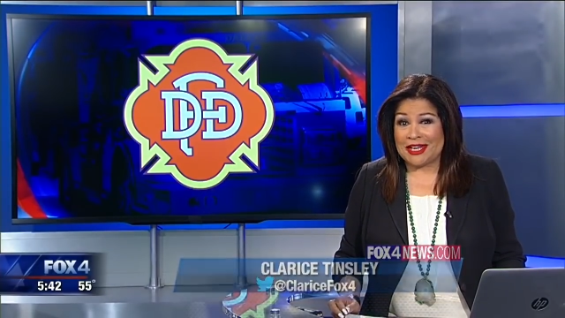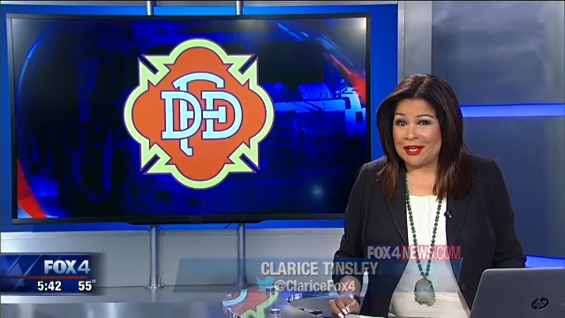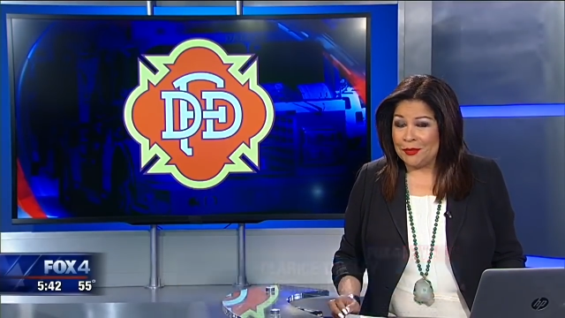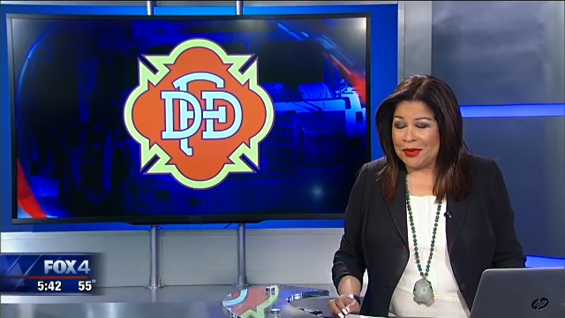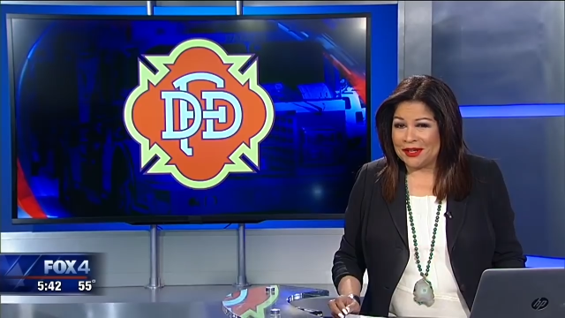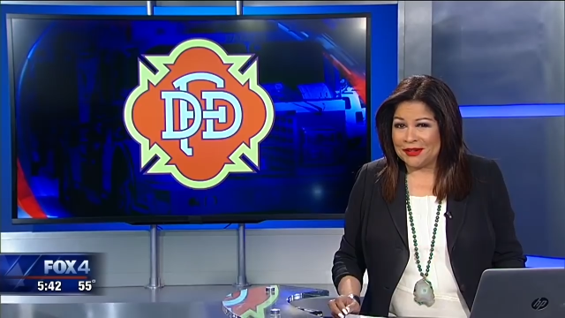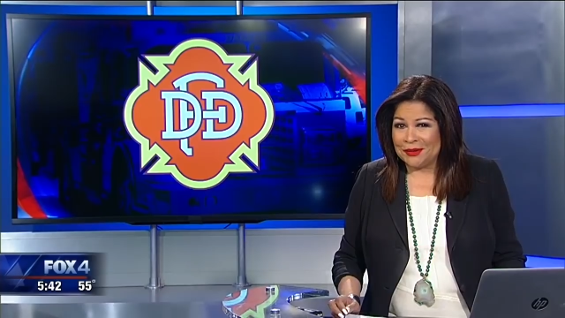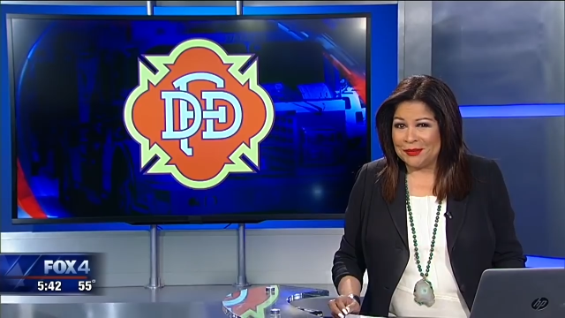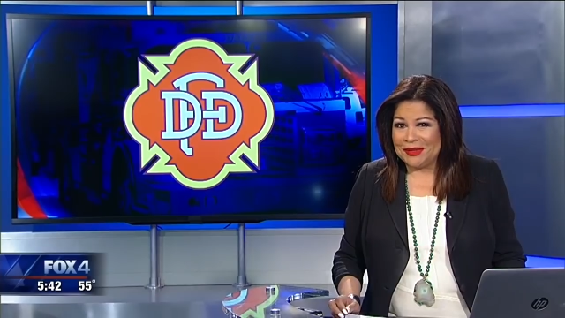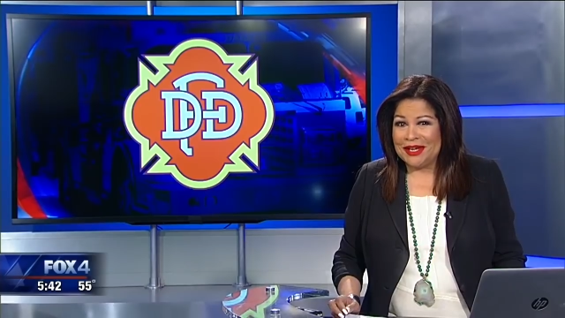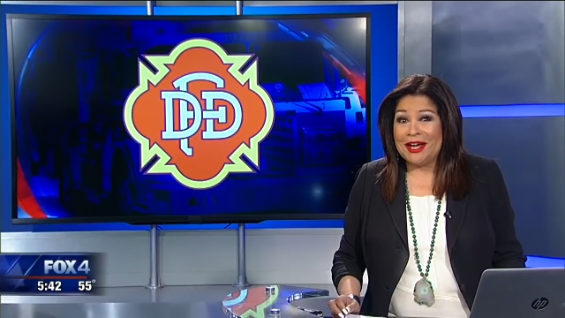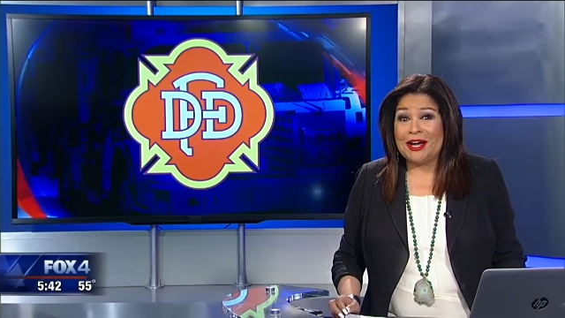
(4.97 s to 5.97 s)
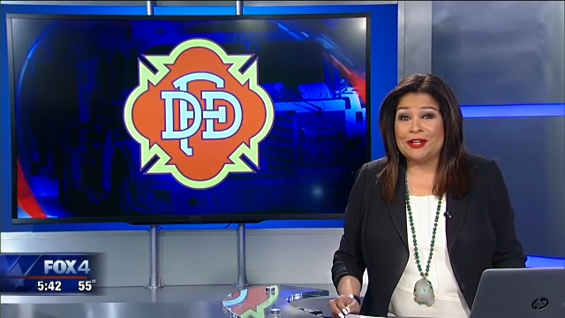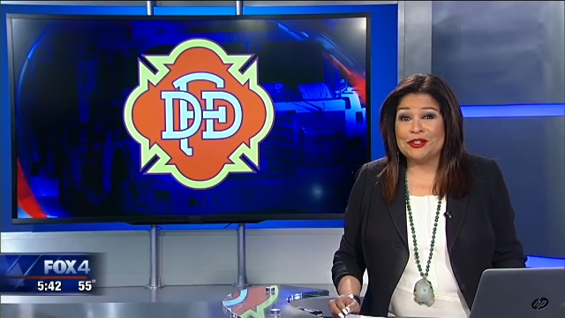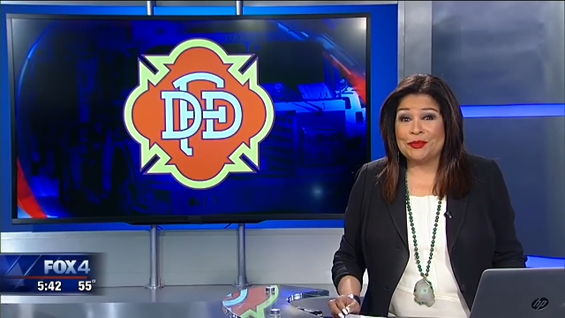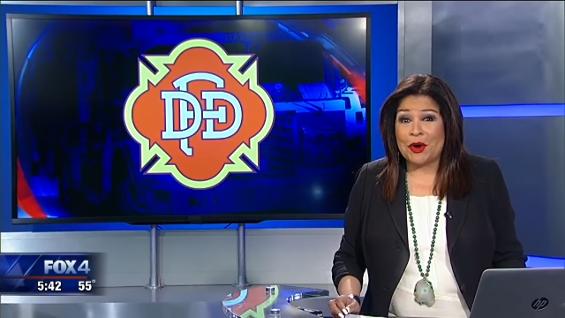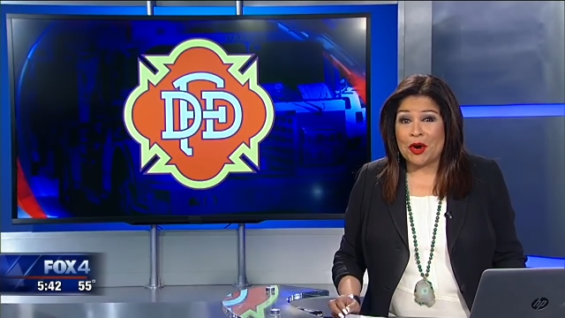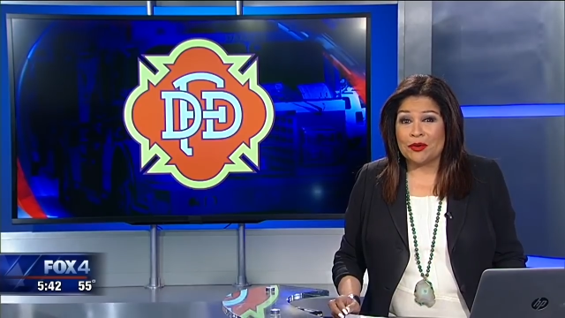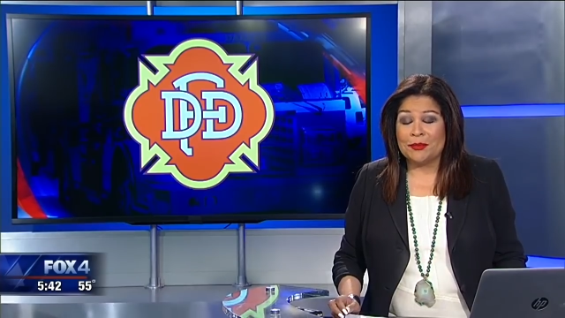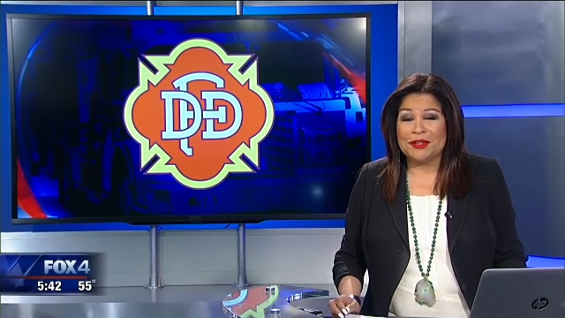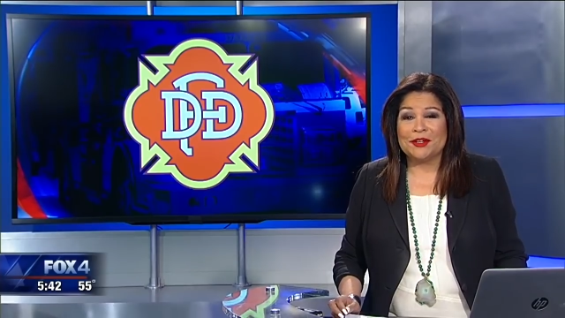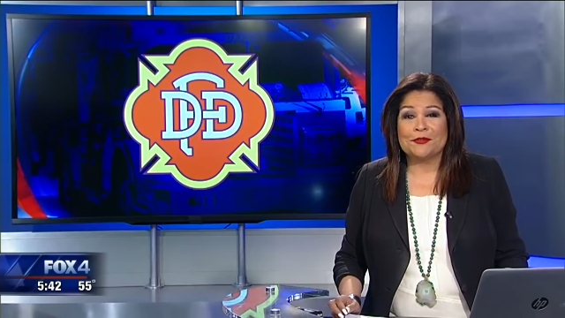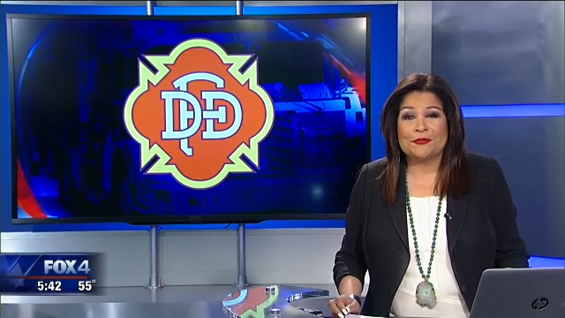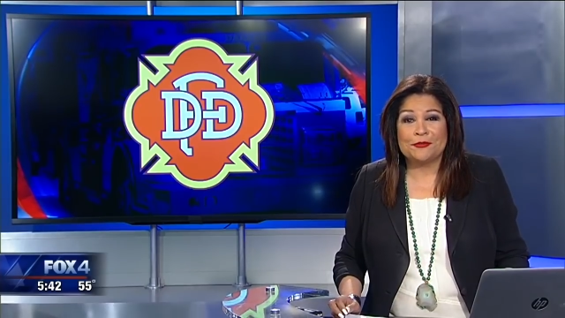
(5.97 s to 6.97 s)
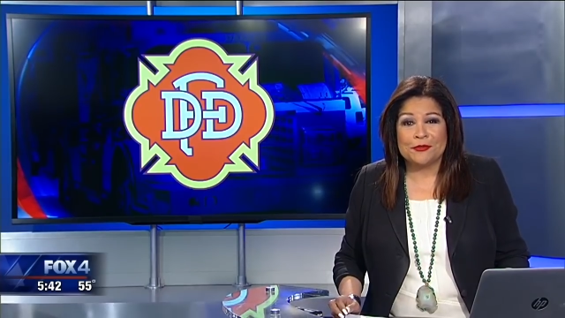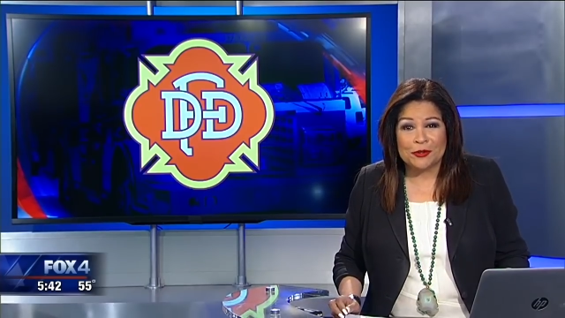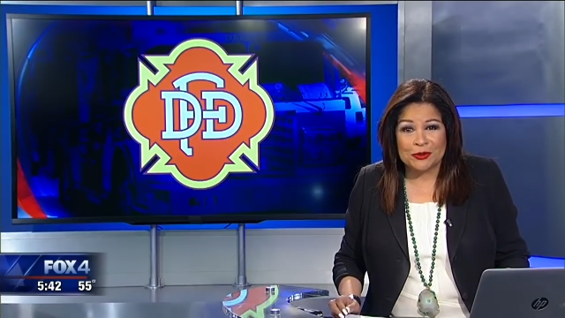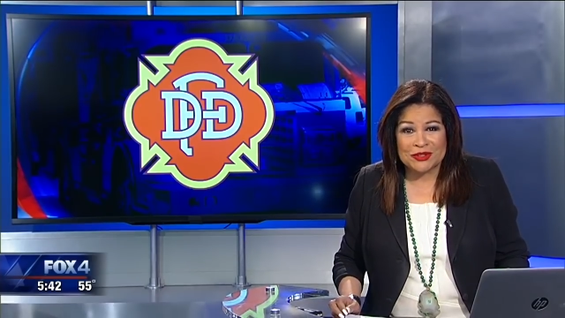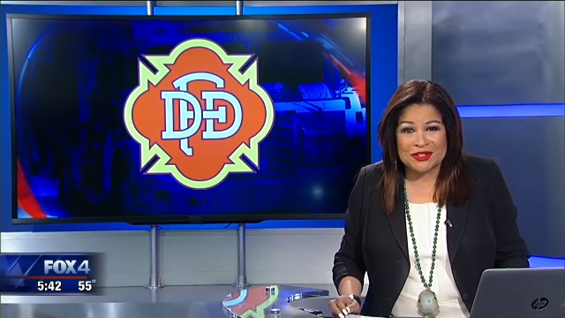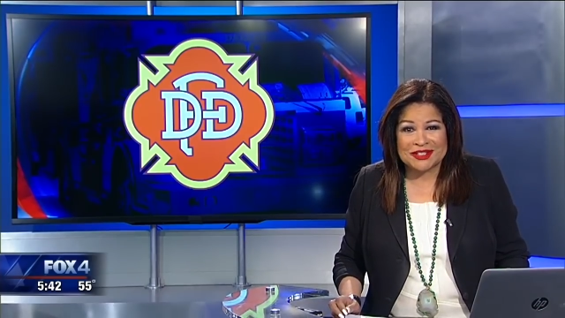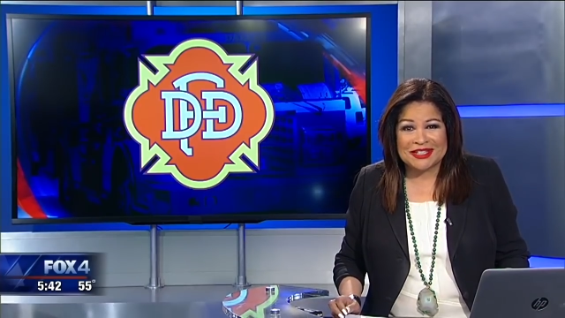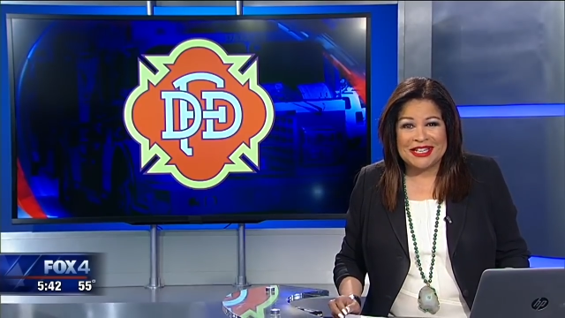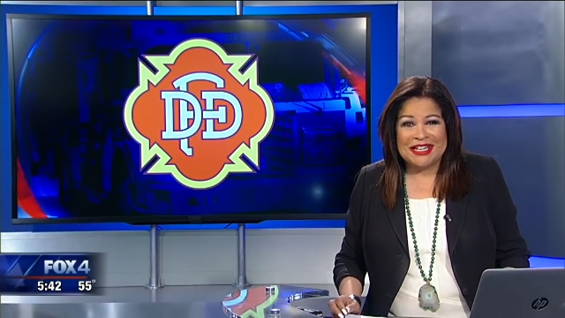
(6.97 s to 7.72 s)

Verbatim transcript: and among them, a department first.